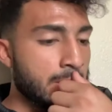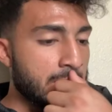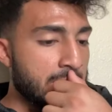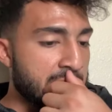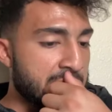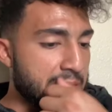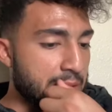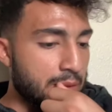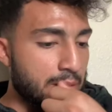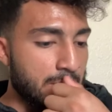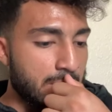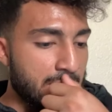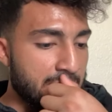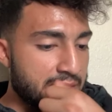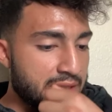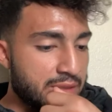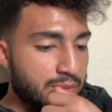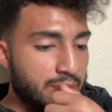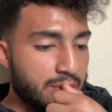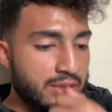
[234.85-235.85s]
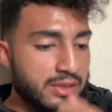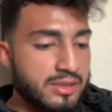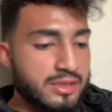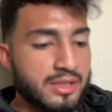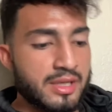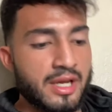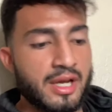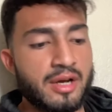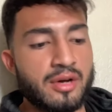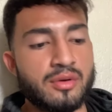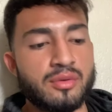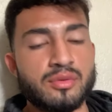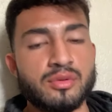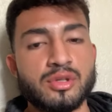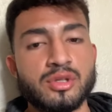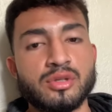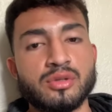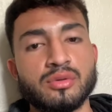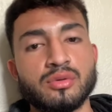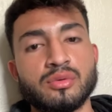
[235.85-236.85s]
So it depends on how
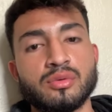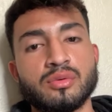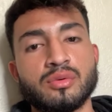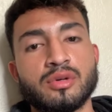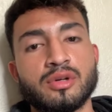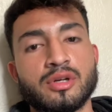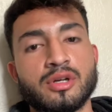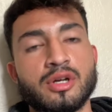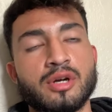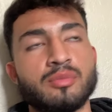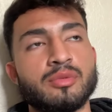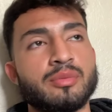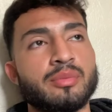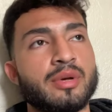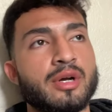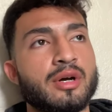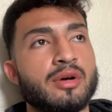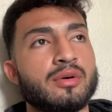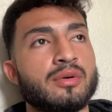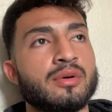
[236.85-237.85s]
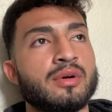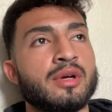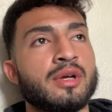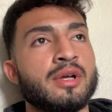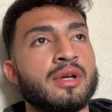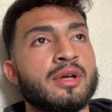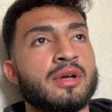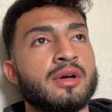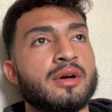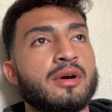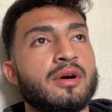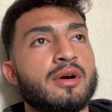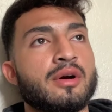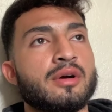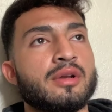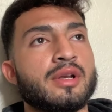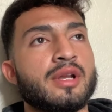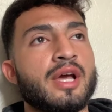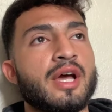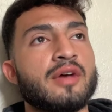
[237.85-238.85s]
you come about
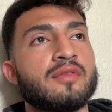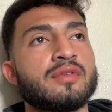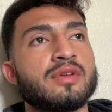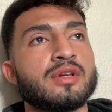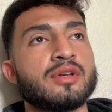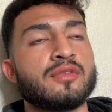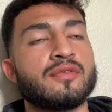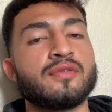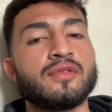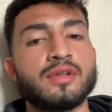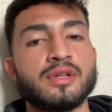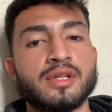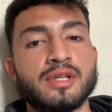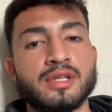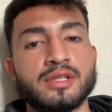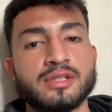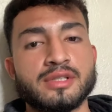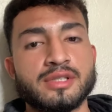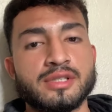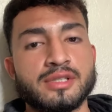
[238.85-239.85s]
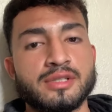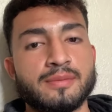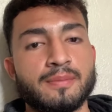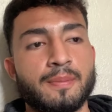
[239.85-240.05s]
on having affiliates